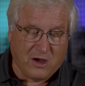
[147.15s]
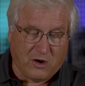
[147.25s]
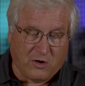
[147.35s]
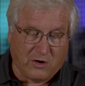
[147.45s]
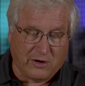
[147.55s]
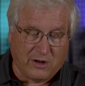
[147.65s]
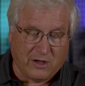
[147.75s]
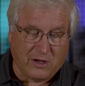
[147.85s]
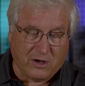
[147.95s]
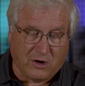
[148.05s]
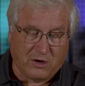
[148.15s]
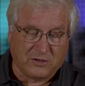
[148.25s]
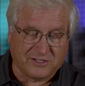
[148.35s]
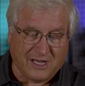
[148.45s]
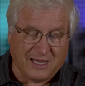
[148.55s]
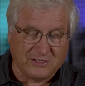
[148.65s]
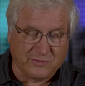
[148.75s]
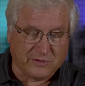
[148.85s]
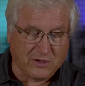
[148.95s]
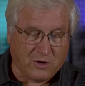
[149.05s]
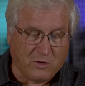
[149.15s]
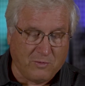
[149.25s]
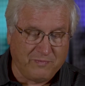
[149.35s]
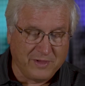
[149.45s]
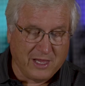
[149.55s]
on all sides with gold,